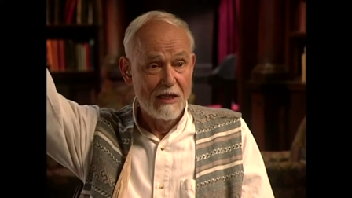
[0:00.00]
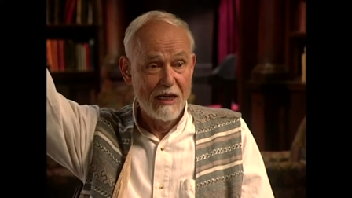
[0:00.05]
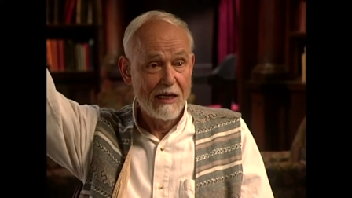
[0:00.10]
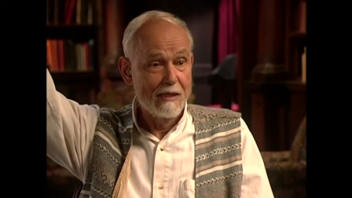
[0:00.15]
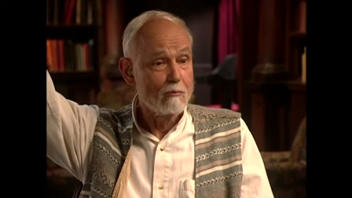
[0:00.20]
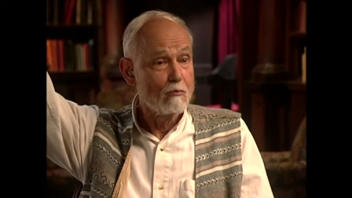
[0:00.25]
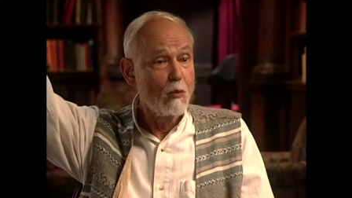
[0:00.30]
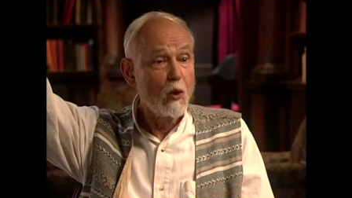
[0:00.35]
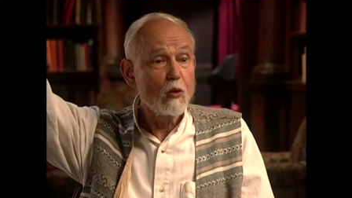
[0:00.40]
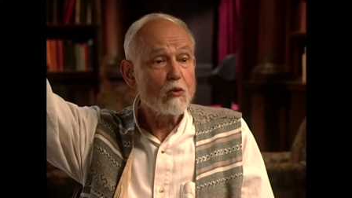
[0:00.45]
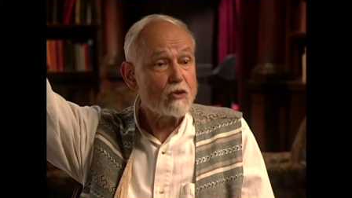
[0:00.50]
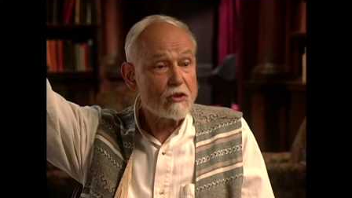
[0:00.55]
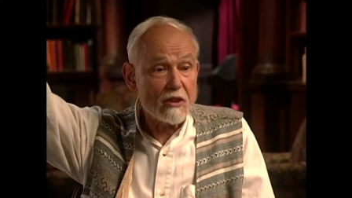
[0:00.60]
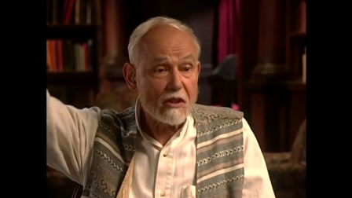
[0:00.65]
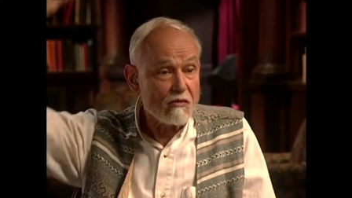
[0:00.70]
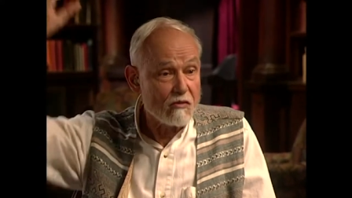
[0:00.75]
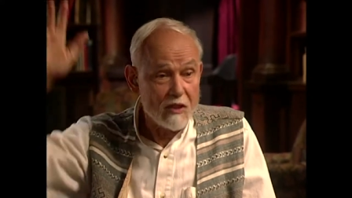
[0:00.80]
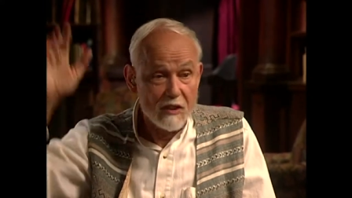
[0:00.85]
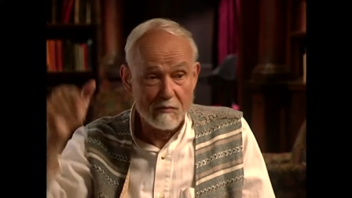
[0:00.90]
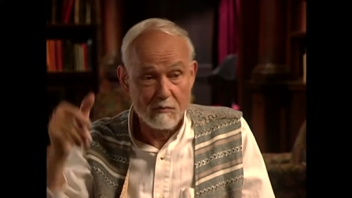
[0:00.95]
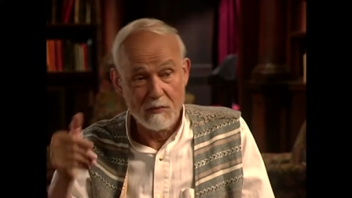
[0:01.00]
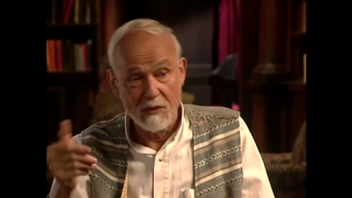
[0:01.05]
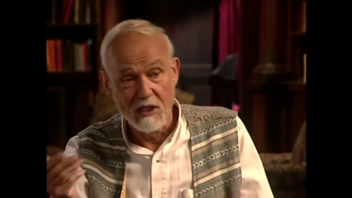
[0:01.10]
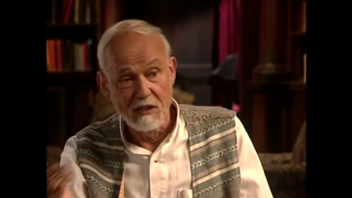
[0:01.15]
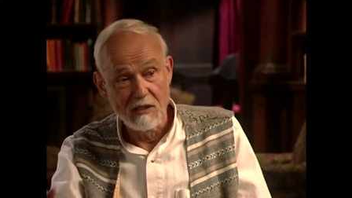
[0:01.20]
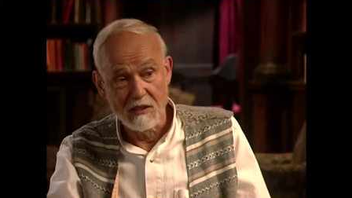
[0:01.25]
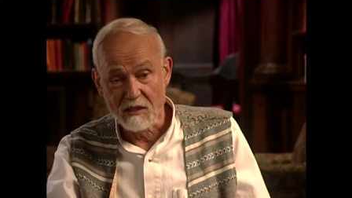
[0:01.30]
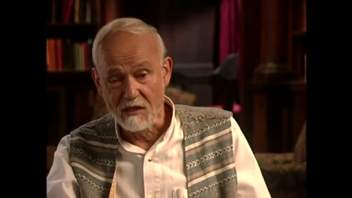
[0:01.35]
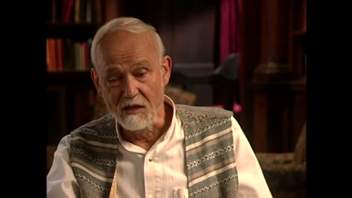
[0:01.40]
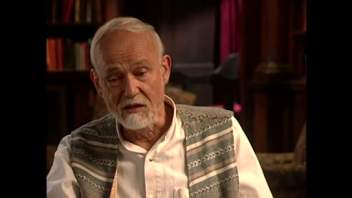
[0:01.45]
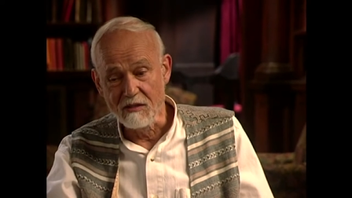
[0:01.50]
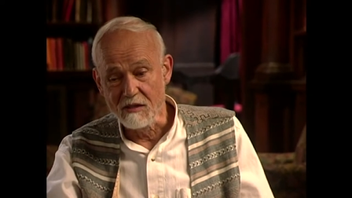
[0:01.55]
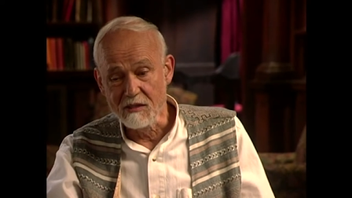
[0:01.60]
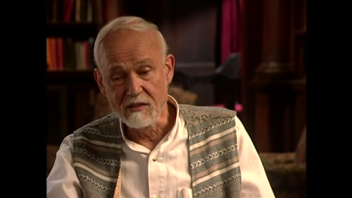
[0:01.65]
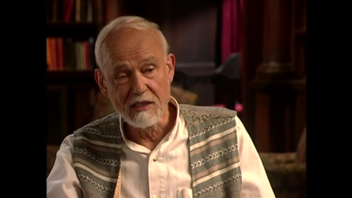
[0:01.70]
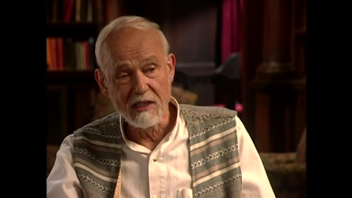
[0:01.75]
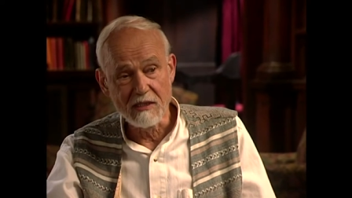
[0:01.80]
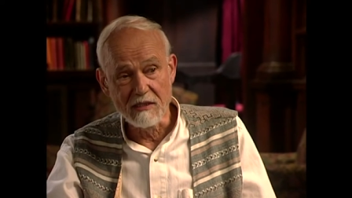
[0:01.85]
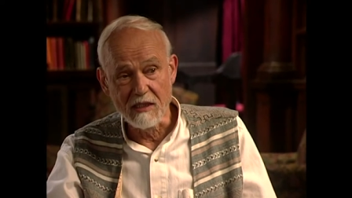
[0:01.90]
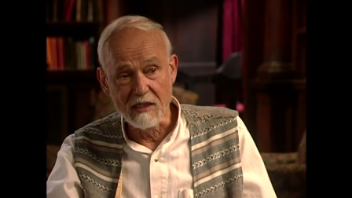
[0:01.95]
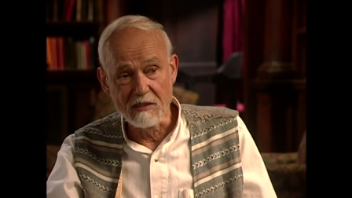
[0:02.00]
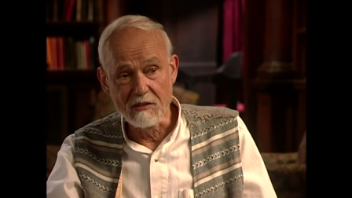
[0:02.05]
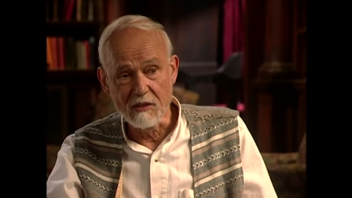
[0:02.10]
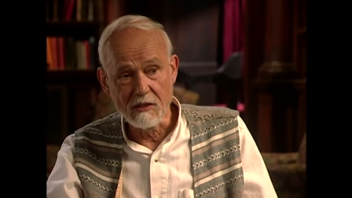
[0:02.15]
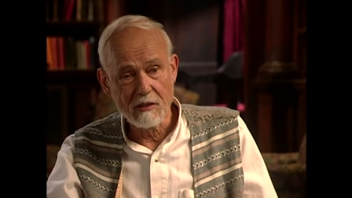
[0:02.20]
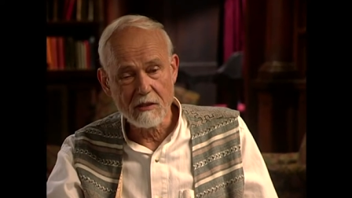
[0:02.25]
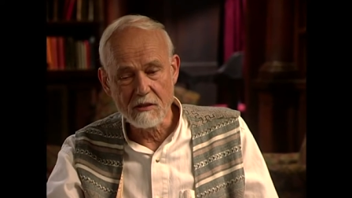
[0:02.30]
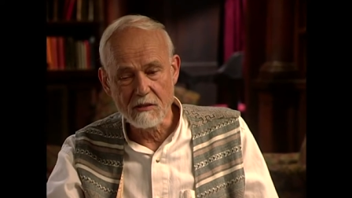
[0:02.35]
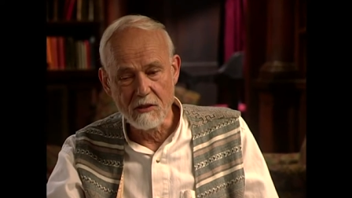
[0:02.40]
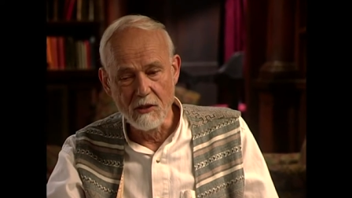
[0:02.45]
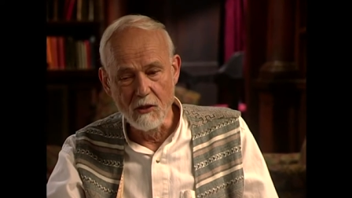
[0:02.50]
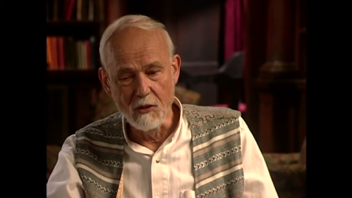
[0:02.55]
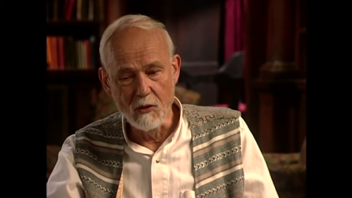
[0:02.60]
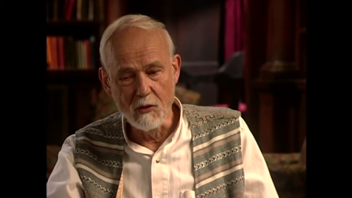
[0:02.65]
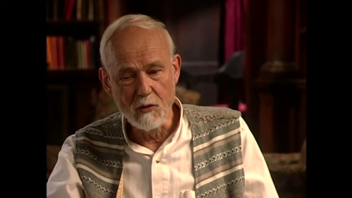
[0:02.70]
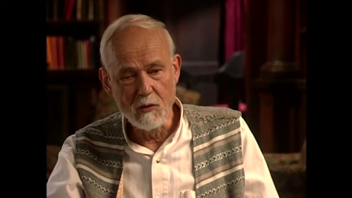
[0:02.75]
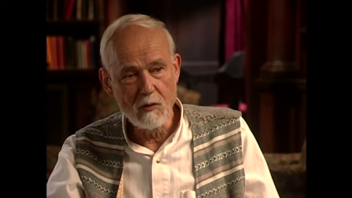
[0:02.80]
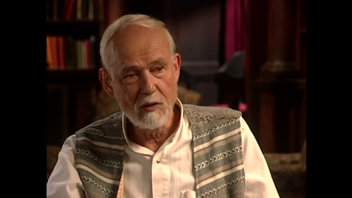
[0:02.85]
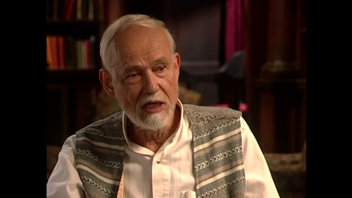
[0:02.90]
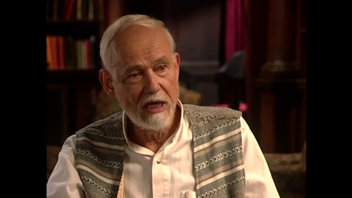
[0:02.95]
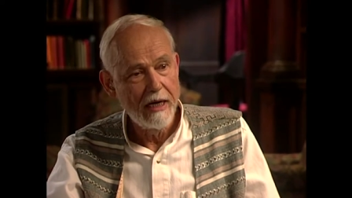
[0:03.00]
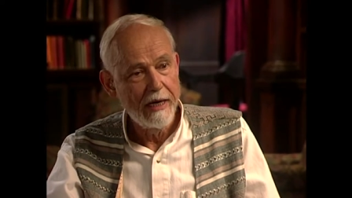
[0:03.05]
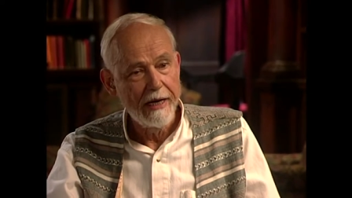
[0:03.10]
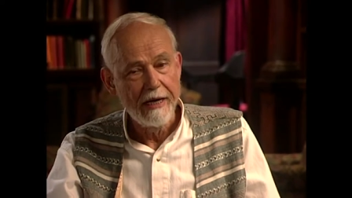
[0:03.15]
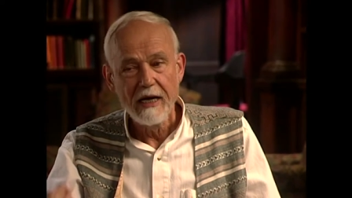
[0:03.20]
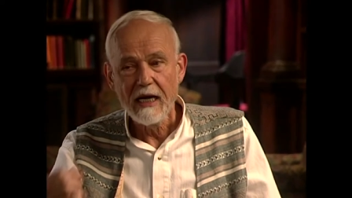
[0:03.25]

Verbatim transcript: and most of them or uh, no,